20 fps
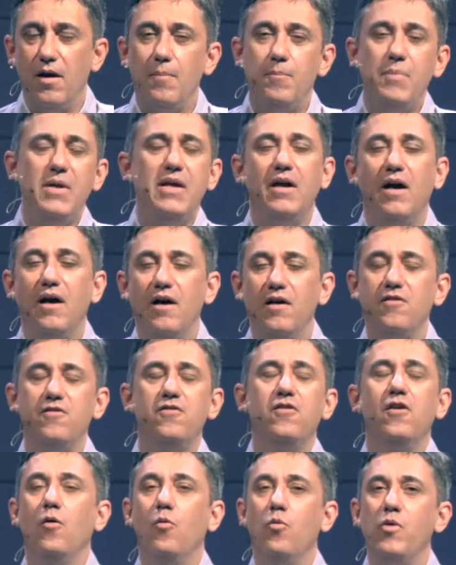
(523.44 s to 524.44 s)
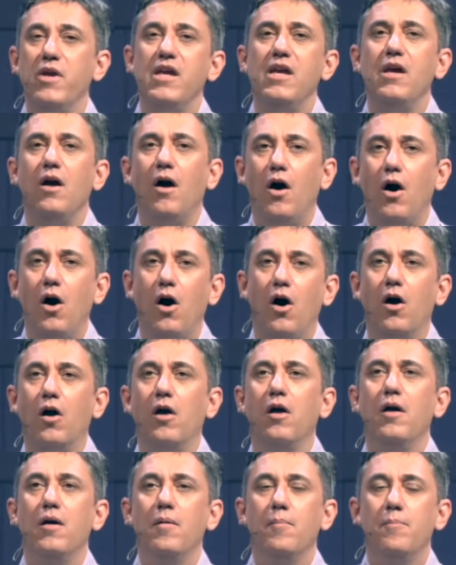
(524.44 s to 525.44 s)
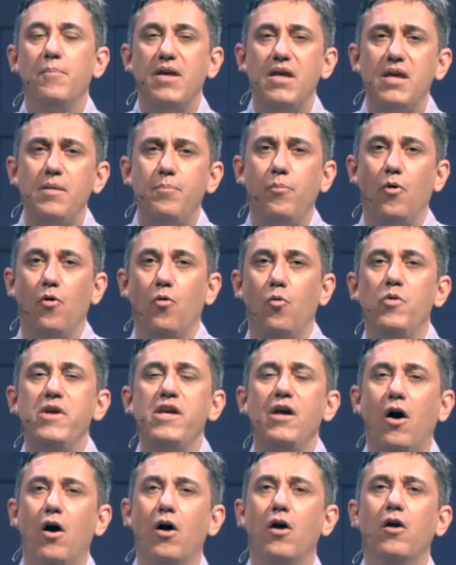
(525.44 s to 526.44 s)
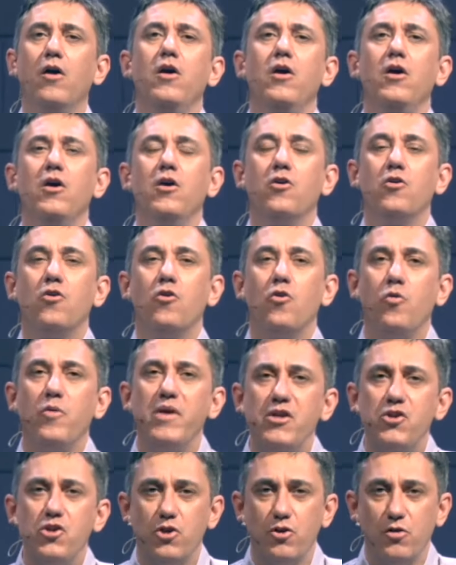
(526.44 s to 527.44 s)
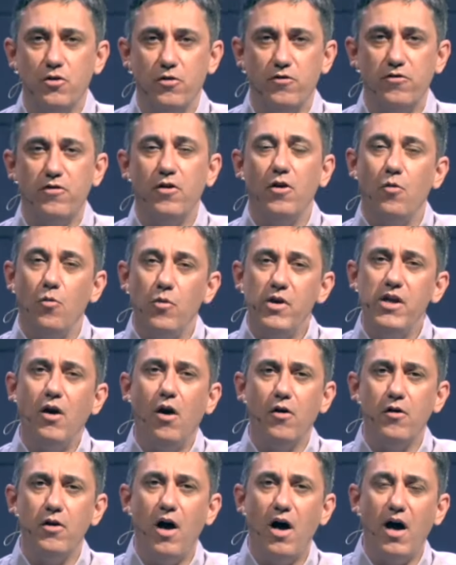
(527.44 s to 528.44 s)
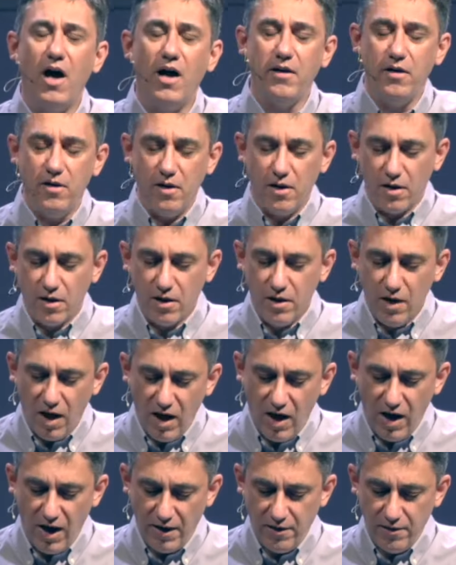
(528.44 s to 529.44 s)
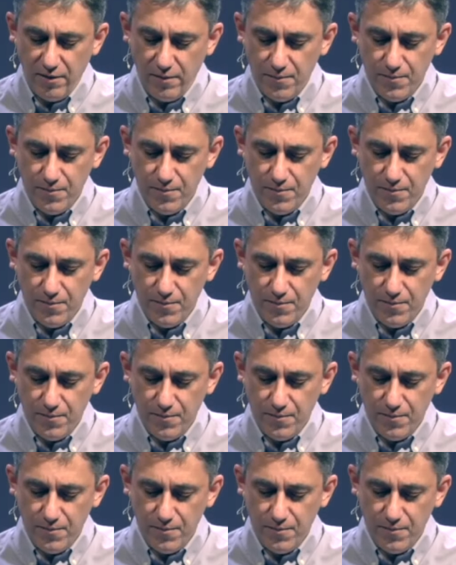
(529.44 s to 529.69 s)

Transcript: because we are people, we are creatures, we are not God.